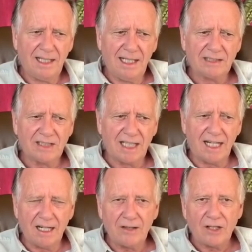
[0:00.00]
as I
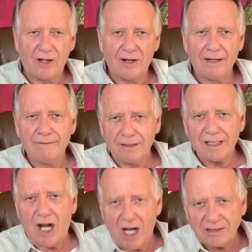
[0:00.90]
got out of the car, I
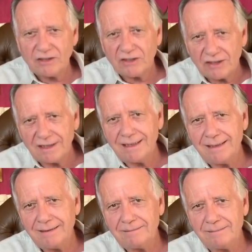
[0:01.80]
very
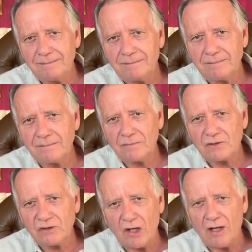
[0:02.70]
consciously
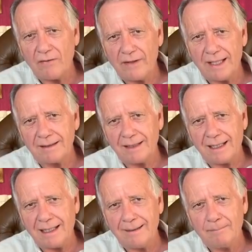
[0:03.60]
saw that
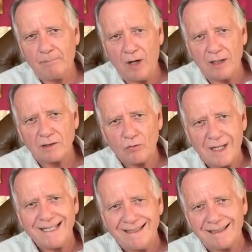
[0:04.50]
I'm parked
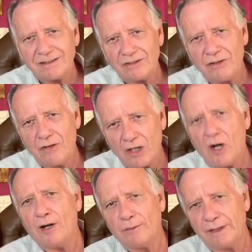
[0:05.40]
right next to the
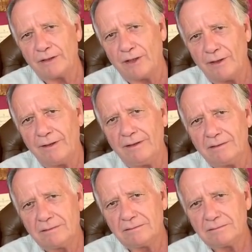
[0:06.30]
cart
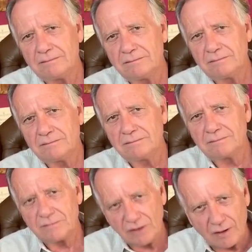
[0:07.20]
return.
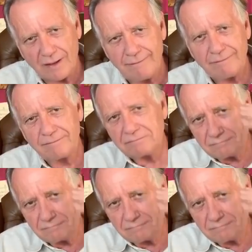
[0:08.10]
So I've